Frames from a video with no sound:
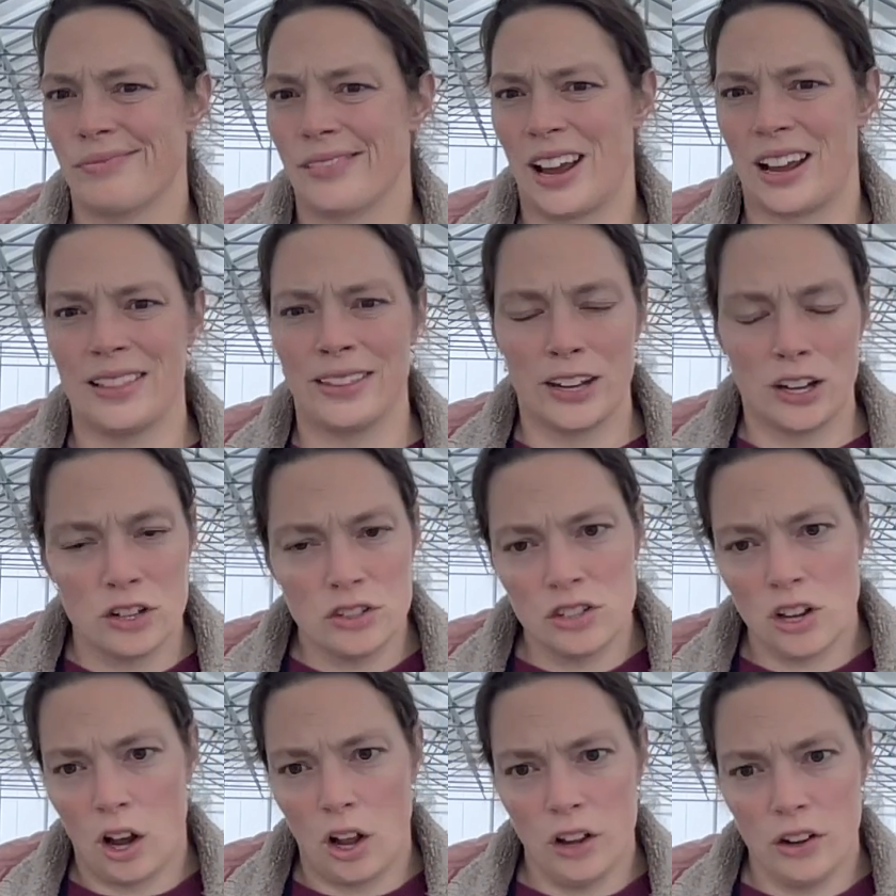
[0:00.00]
a little
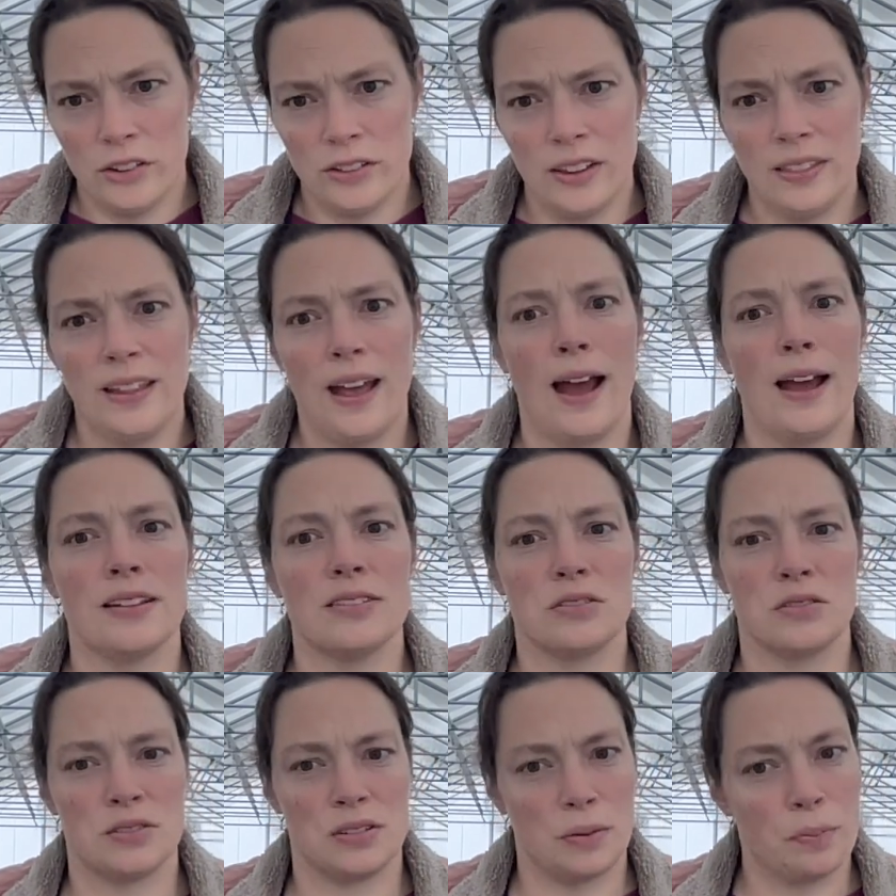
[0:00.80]
taller than that.
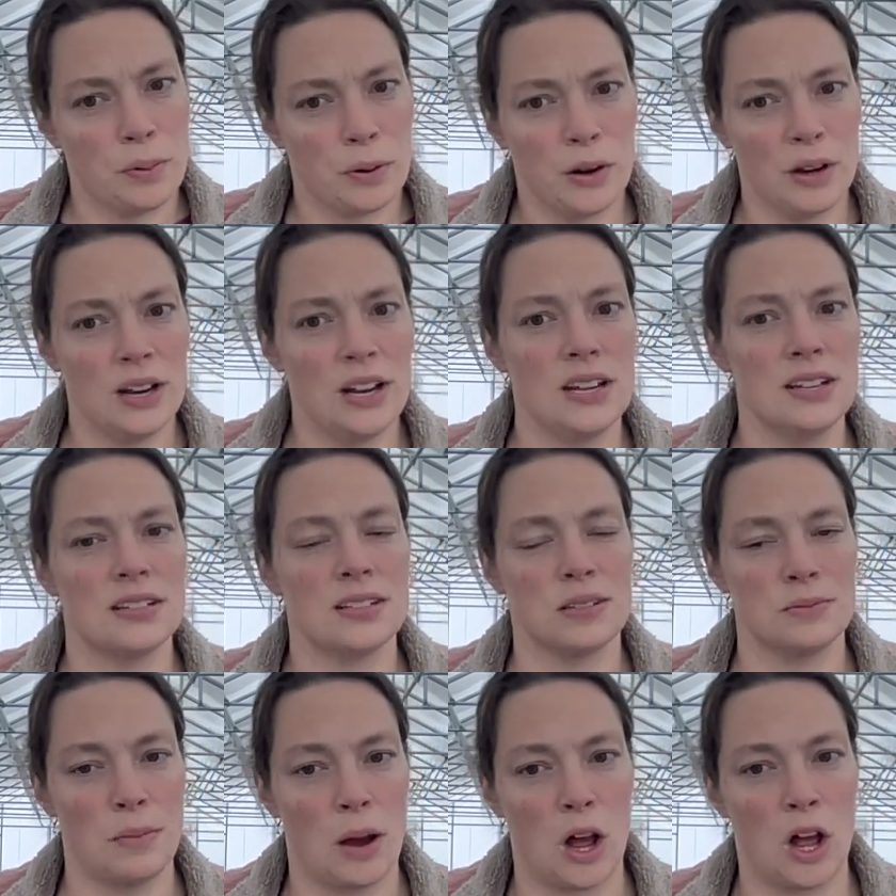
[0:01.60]
So it's a pretty
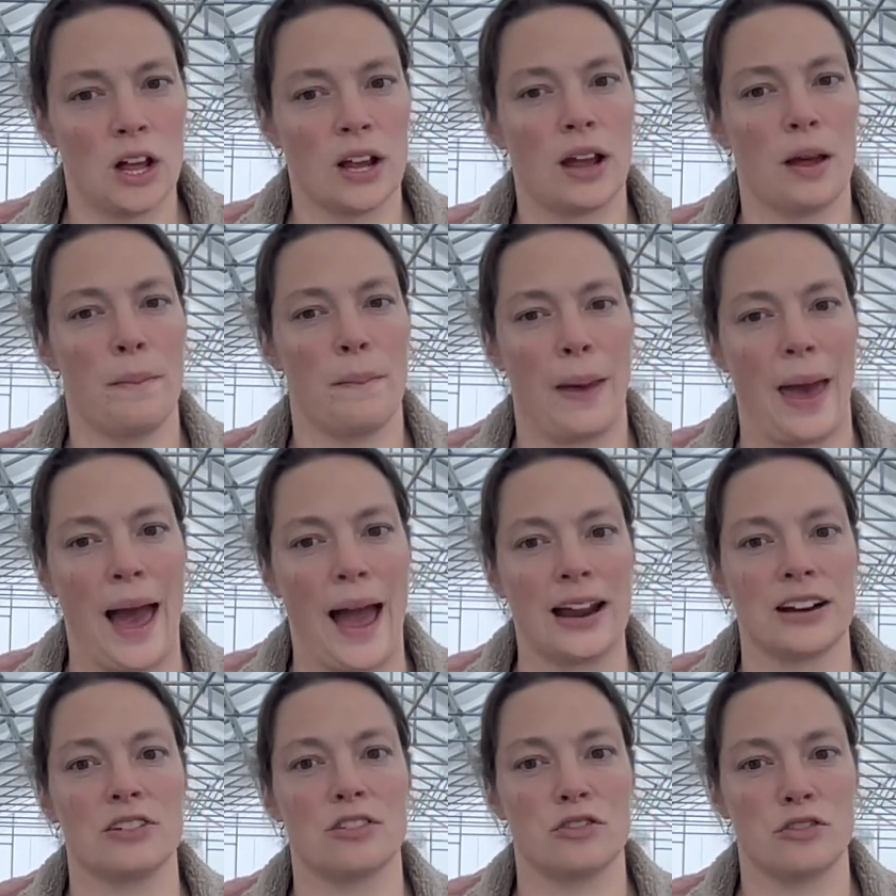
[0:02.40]
small,
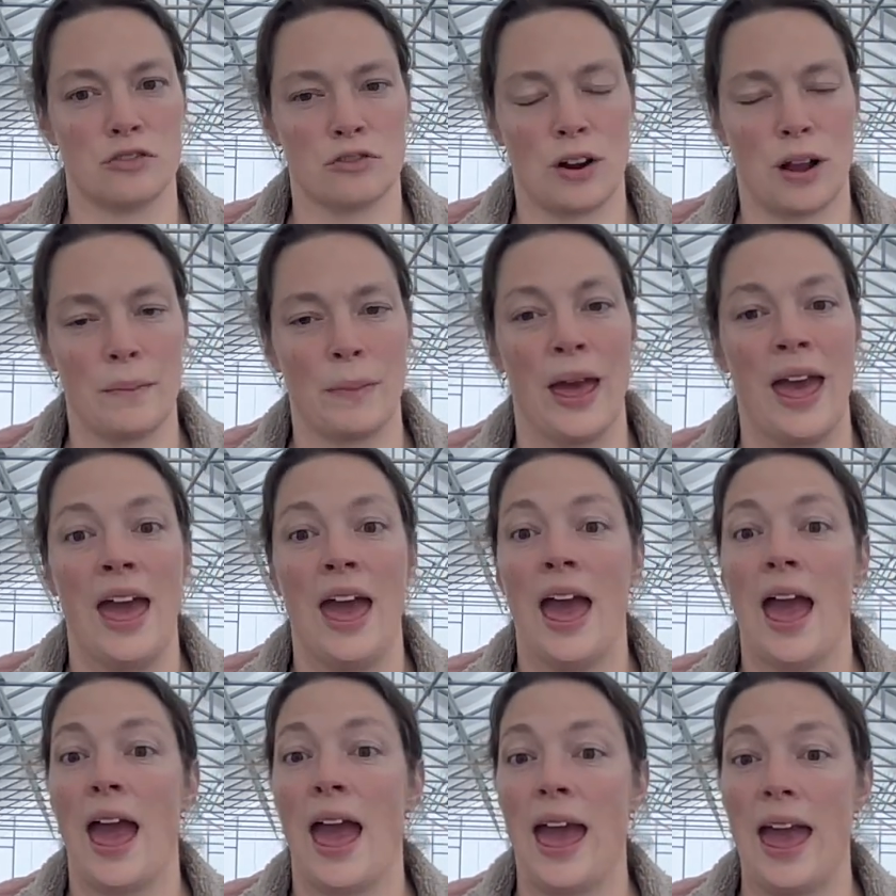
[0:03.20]
compact shrub,
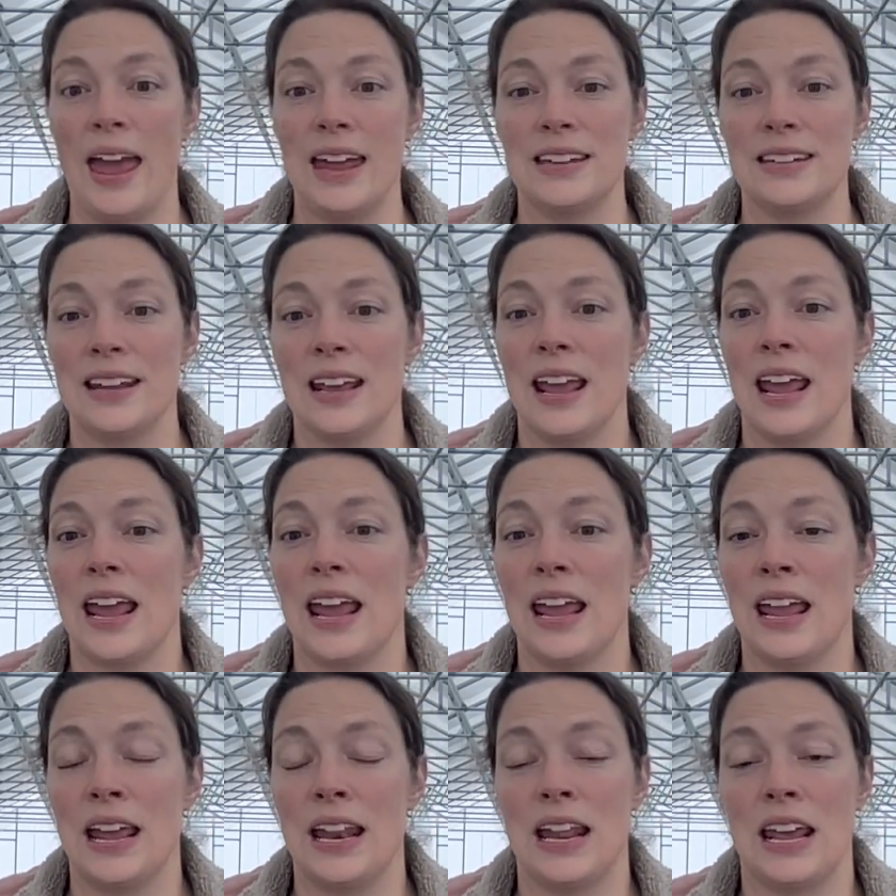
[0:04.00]
and
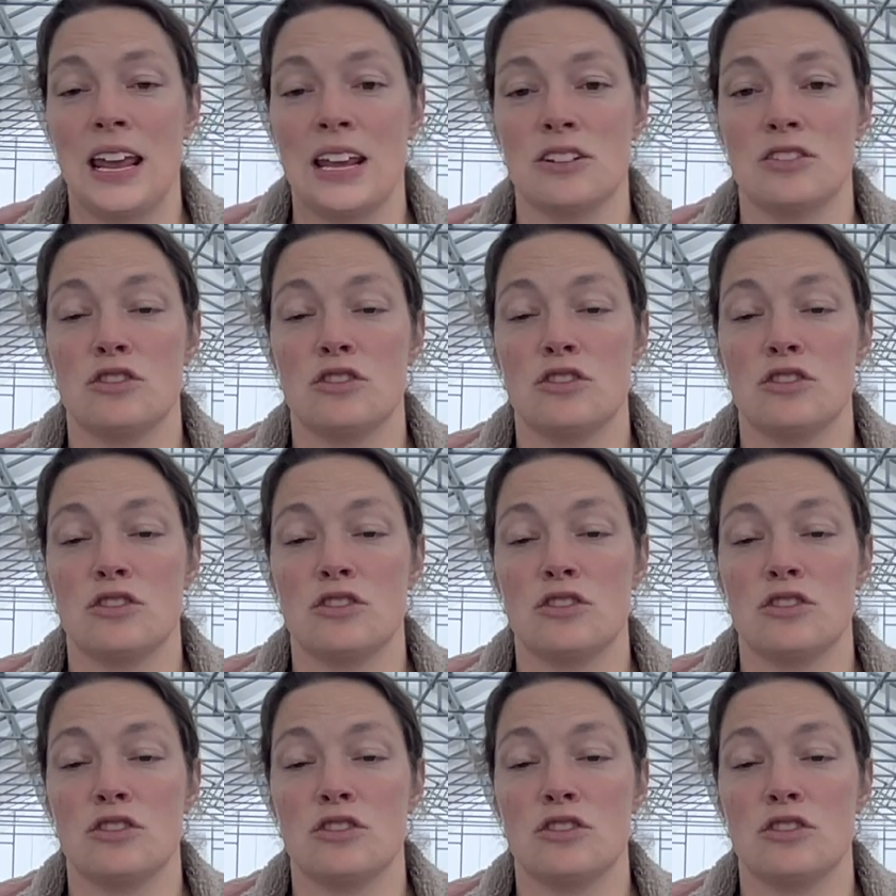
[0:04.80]
it is